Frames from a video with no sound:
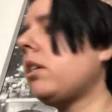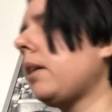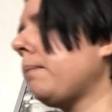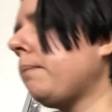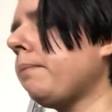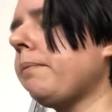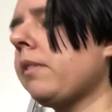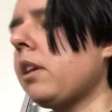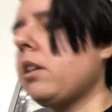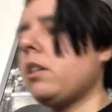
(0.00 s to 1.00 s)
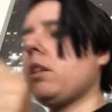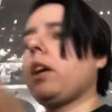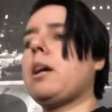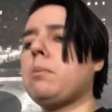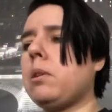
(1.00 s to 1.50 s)
Yeah.
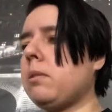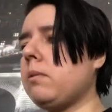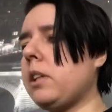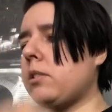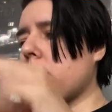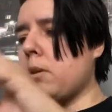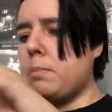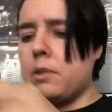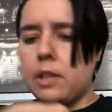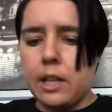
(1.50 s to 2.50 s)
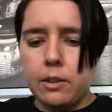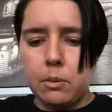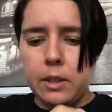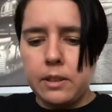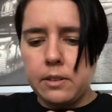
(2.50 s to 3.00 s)
Okay, well let's open the other
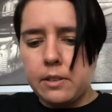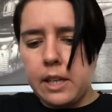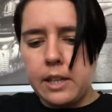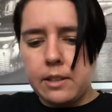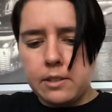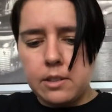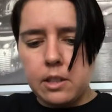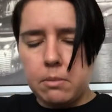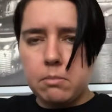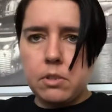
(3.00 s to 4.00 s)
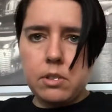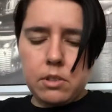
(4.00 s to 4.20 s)
one and um